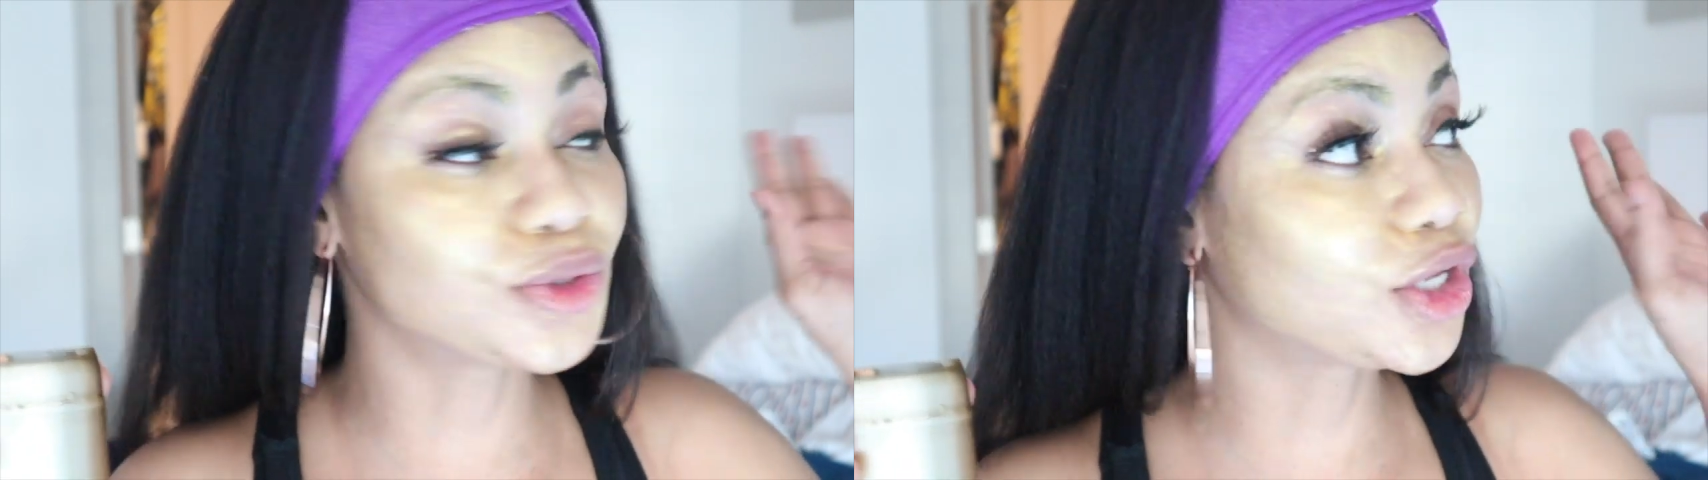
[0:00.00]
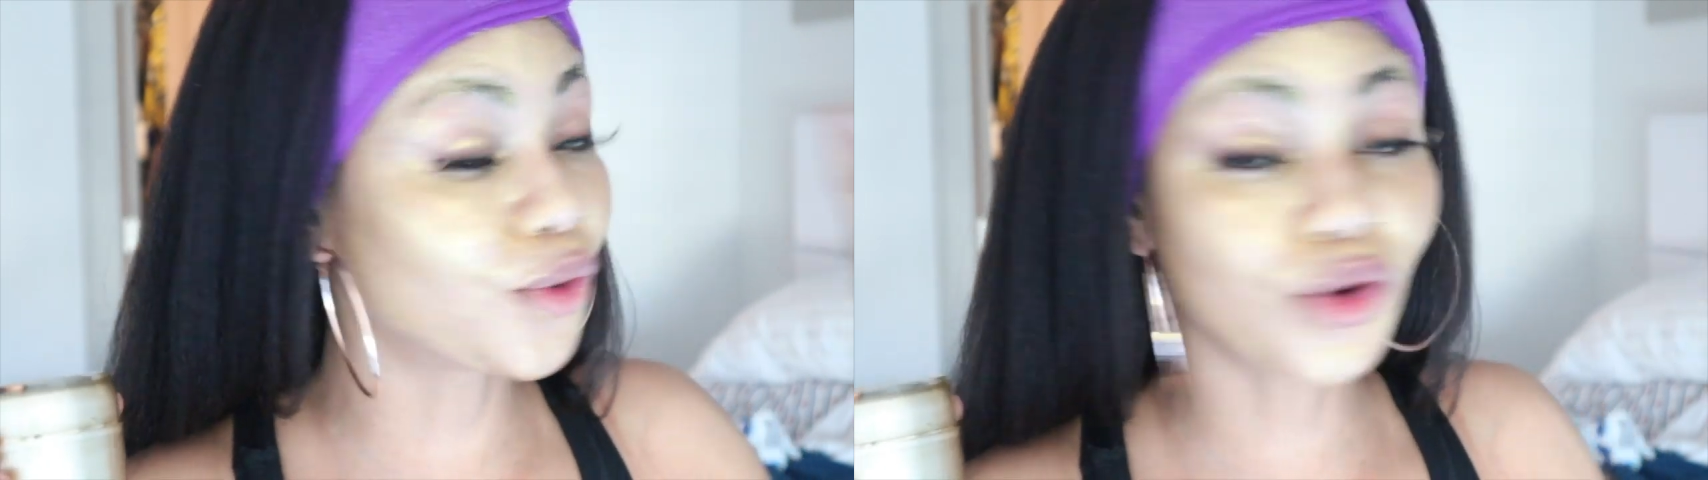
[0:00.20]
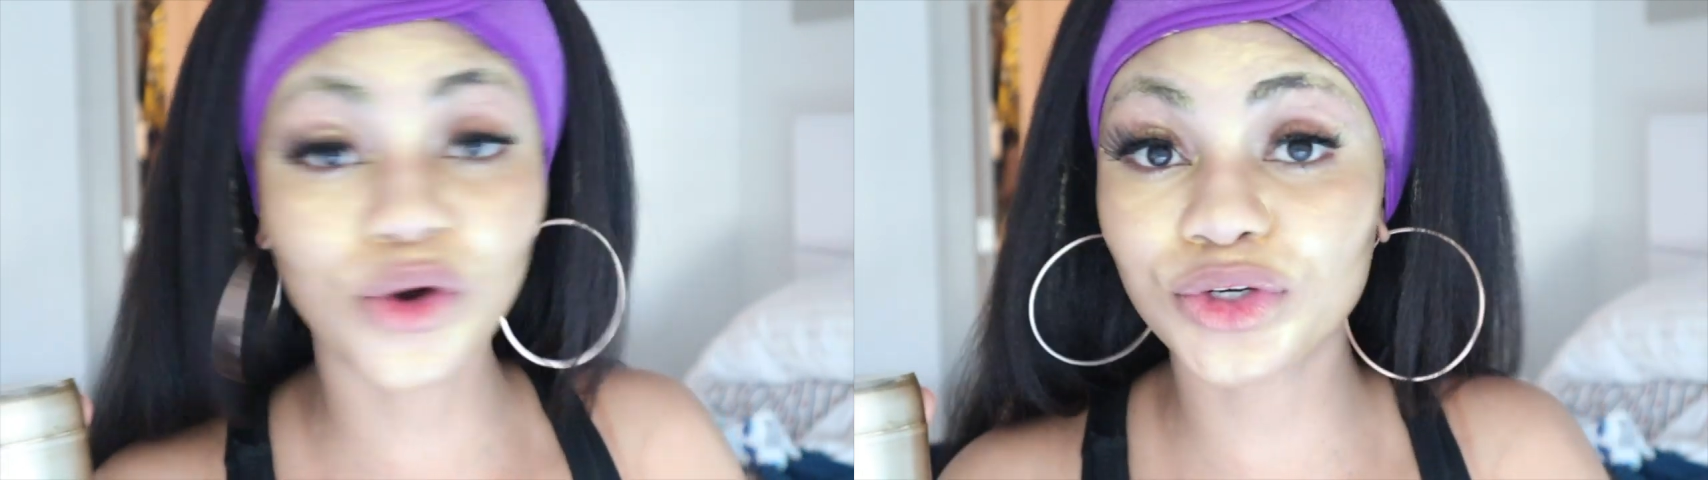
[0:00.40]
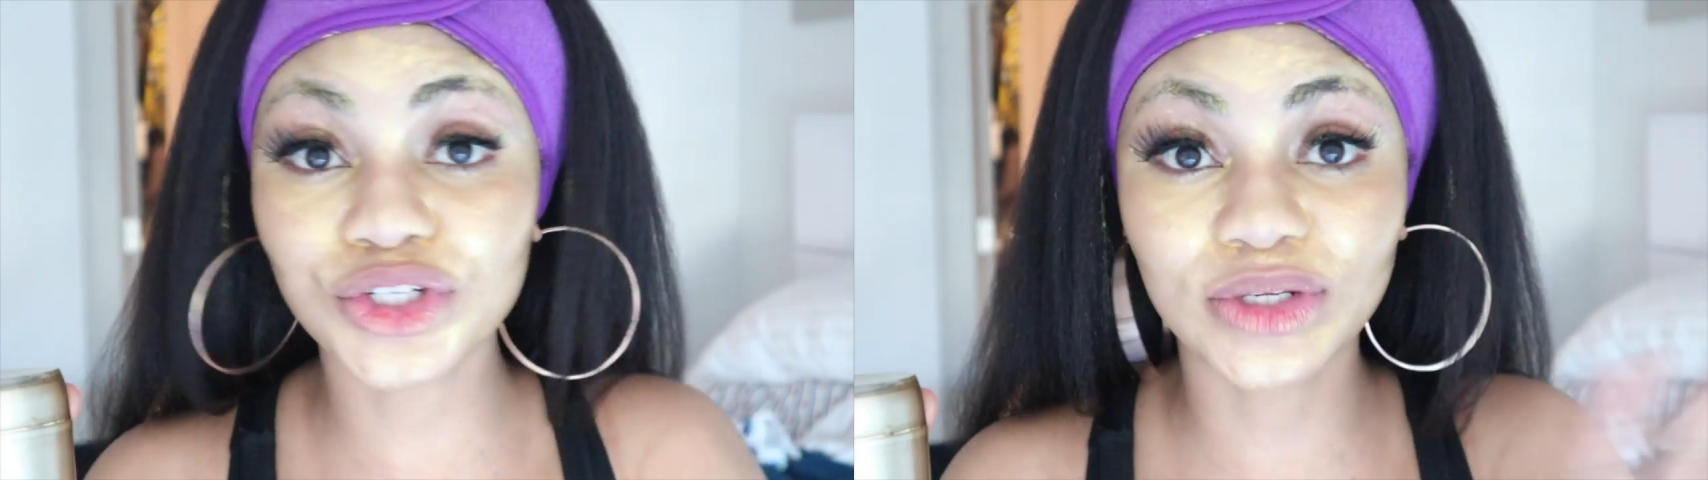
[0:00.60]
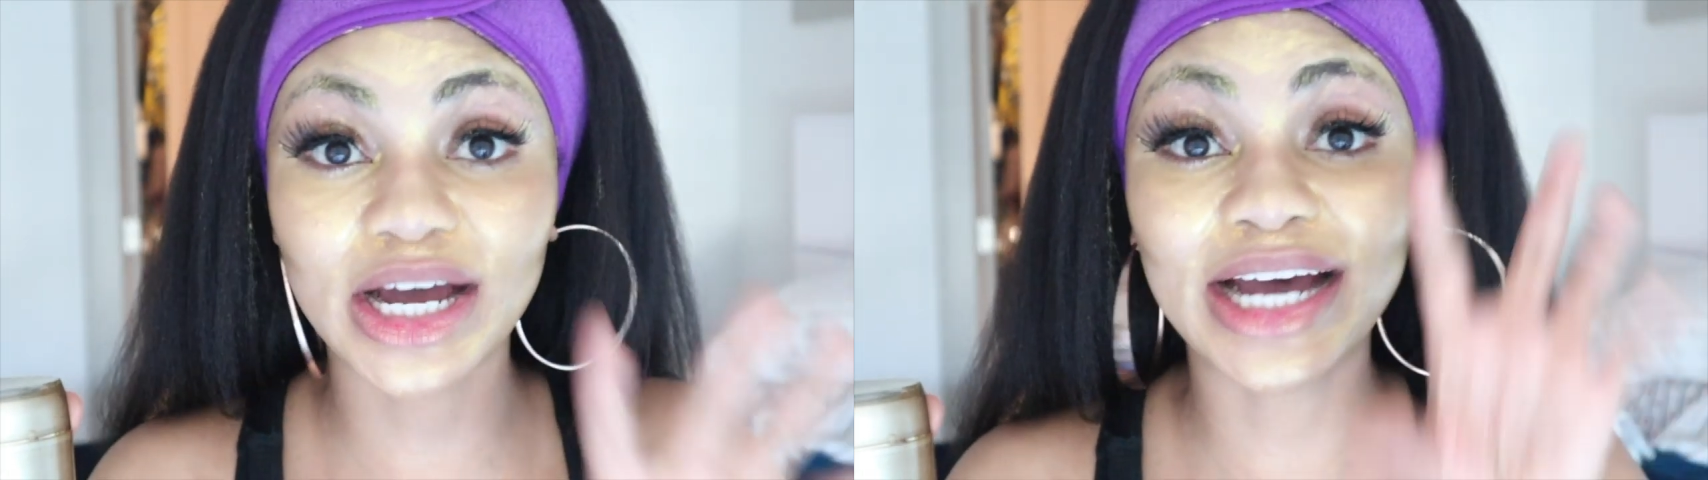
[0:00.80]
the
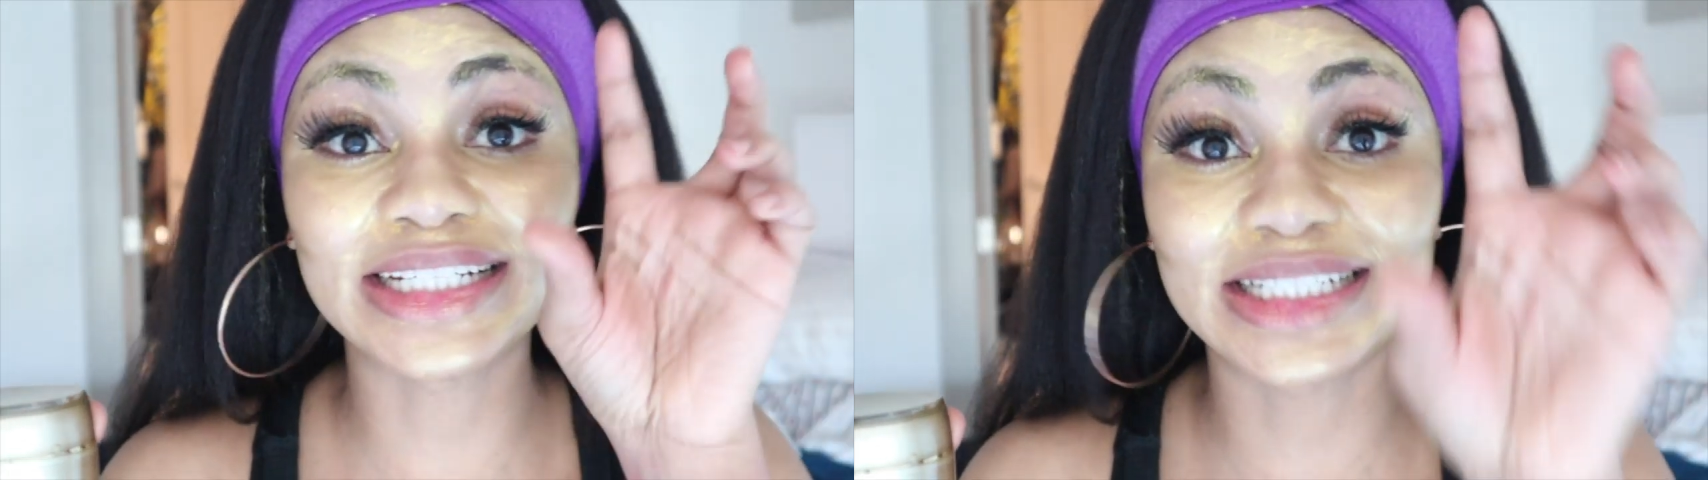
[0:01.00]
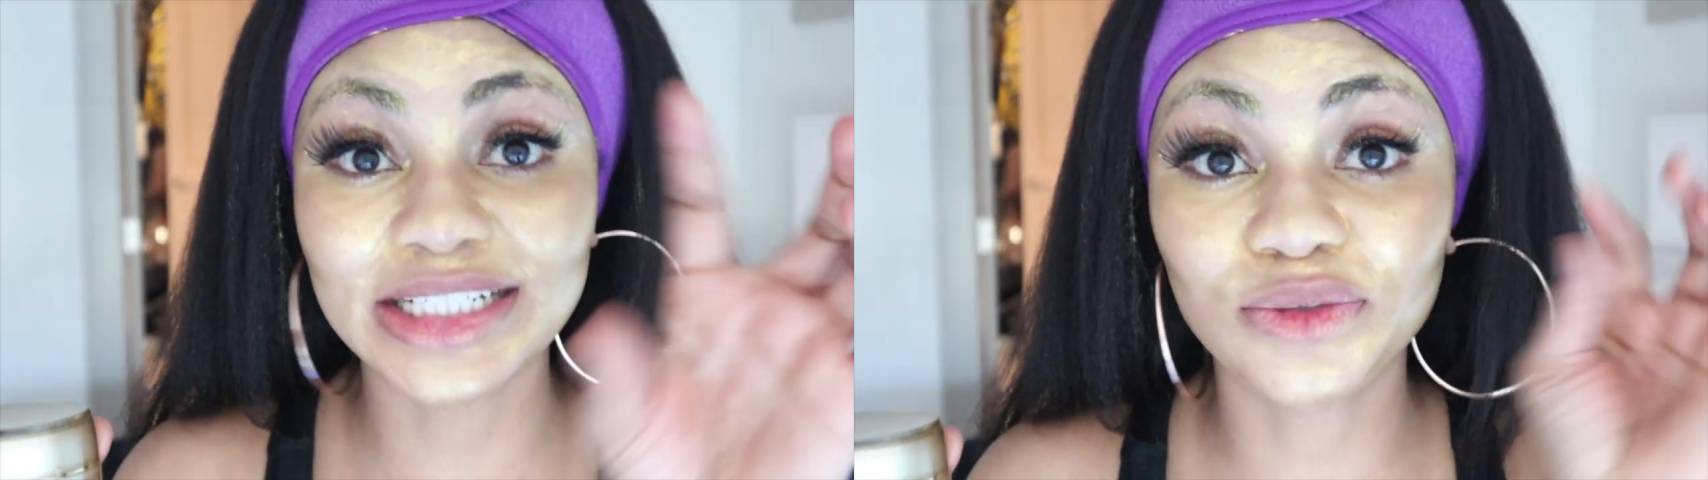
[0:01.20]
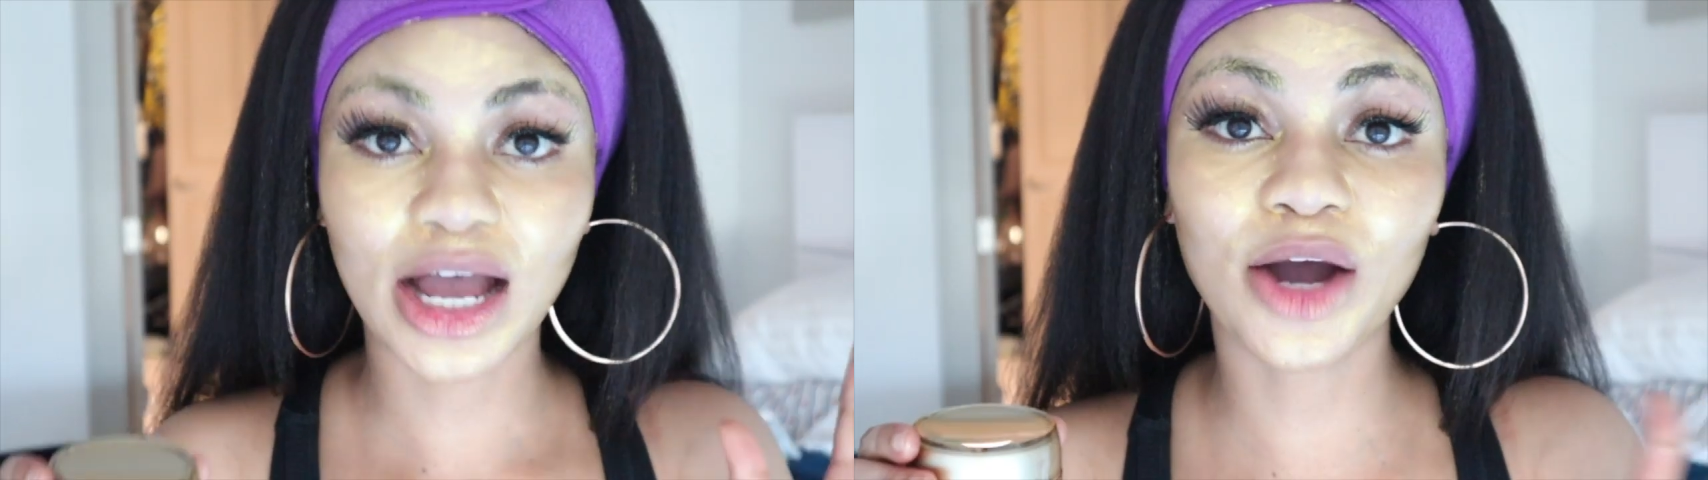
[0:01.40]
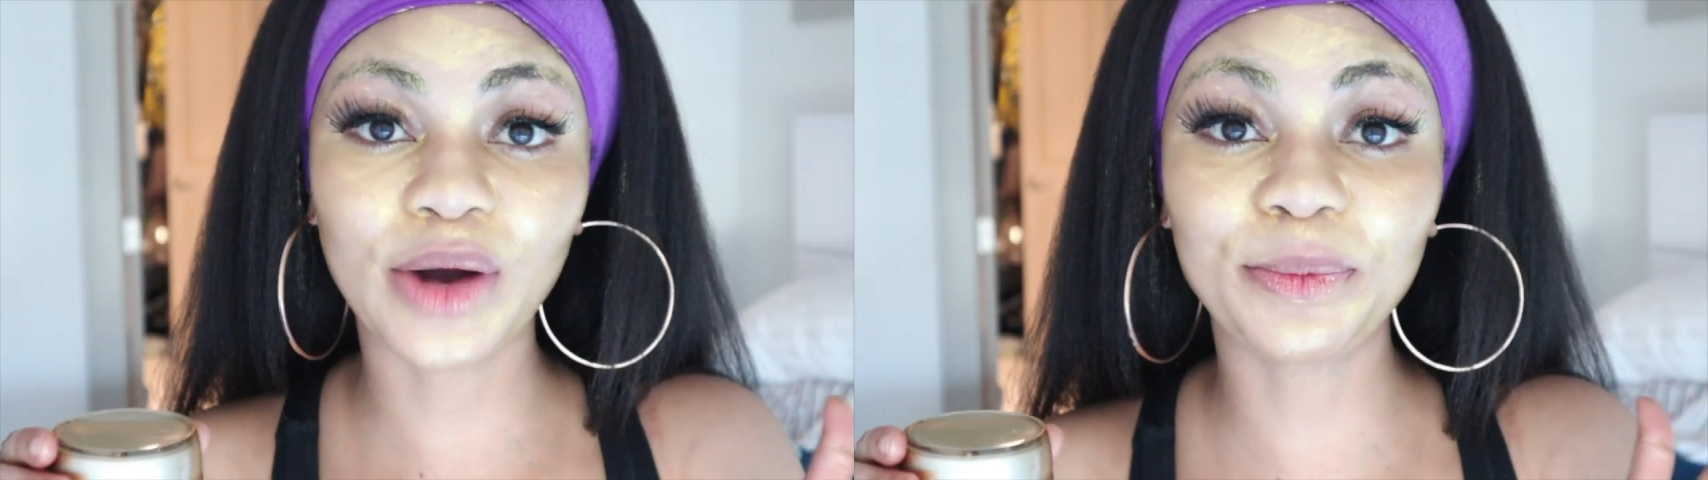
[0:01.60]
concoction I did, how I